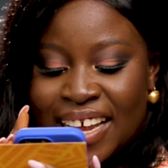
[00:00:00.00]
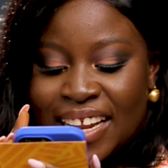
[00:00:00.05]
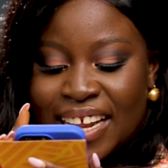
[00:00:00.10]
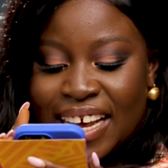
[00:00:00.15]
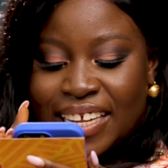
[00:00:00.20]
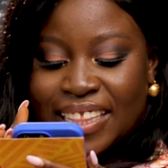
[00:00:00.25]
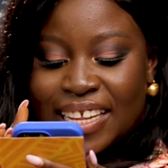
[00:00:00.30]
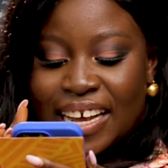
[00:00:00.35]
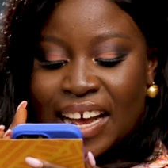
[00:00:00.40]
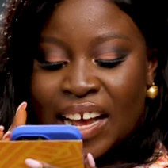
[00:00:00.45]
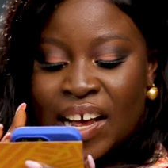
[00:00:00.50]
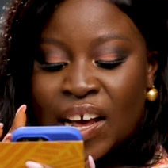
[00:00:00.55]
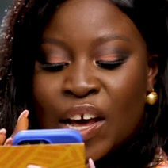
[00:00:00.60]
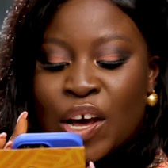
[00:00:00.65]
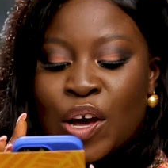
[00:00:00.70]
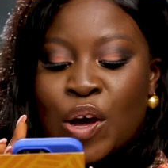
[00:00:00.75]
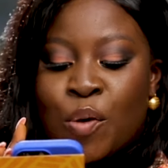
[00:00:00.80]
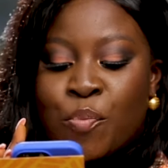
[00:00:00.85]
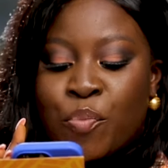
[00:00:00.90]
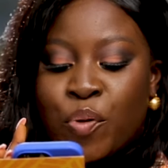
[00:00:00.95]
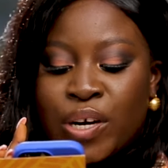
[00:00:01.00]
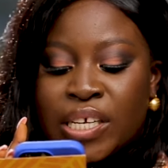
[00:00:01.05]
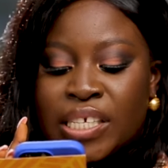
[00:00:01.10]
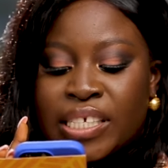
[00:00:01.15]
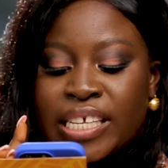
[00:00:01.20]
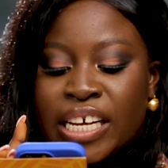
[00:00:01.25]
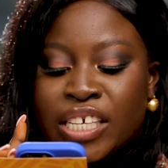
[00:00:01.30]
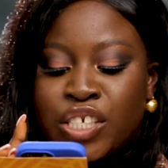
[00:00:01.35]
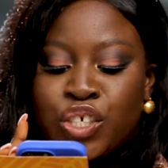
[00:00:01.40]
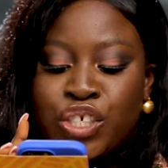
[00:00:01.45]
I like that.
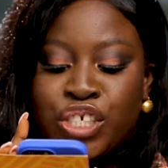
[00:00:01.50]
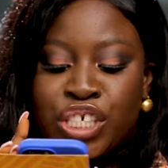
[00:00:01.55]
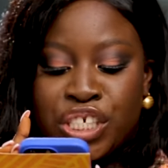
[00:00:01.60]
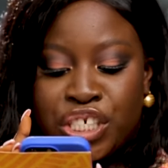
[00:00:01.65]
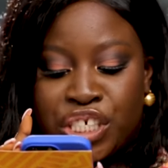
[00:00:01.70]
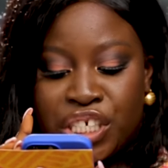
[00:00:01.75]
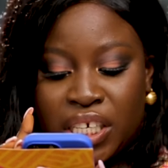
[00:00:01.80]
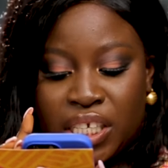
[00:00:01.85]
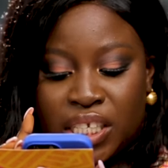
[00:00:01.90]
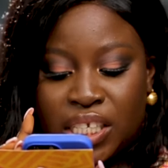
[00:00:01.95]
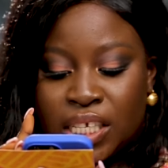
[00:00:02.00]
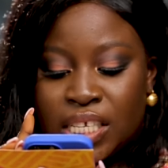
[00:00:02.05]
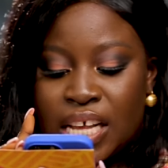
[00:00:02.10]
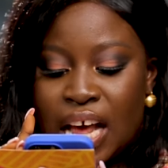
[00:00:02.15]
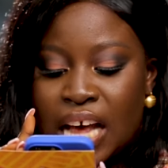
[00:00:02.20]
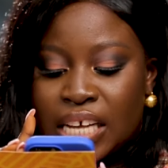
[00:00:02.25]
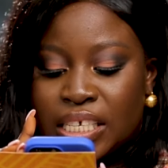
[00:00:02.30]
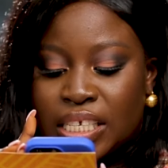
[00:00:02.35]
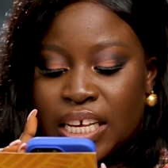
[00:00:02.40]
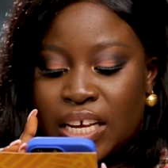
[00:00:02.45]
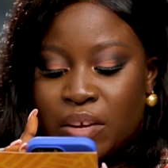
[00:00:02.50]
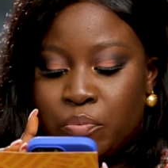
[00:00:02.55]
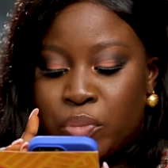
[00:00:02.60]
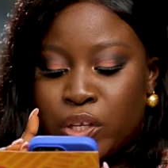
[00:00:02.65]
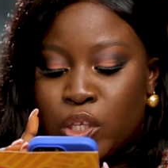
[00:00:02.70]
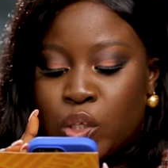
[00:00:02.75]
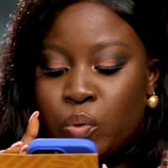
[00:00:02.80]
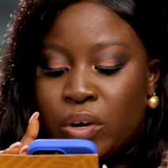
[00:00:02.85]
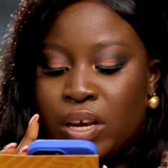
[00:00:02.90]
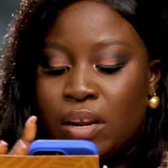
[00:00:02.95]
Princess Chuchis is asking,
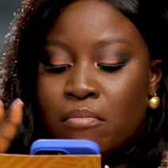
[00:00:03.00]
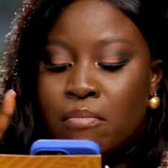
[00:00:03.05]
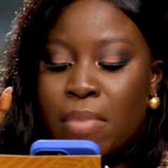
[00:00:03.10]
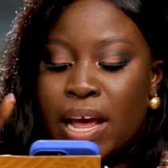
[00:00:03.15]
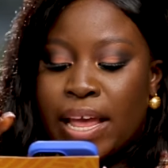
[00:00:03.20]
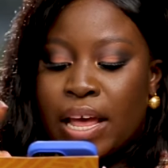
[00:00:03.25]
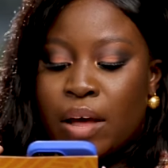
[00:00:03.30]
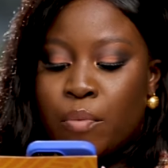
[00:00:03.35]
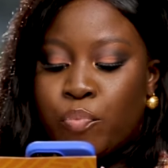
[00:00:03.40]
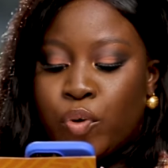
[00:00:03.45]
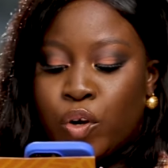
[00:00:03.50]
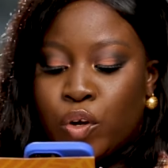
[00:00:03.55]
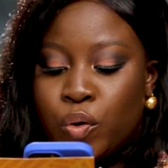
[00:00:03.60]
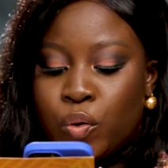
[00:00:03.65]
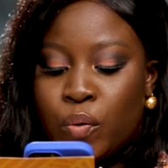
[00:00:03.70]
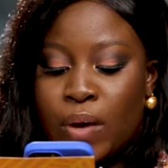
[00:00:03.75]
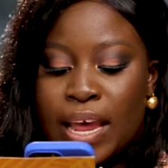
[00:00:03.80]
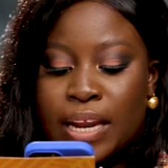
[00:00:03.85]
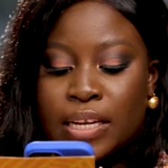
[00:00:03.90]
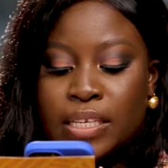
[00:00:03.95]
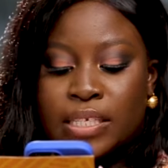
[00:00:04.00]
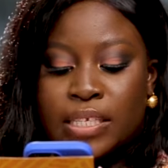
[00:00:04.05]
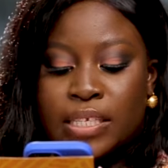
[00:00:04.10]
between Maya Blue and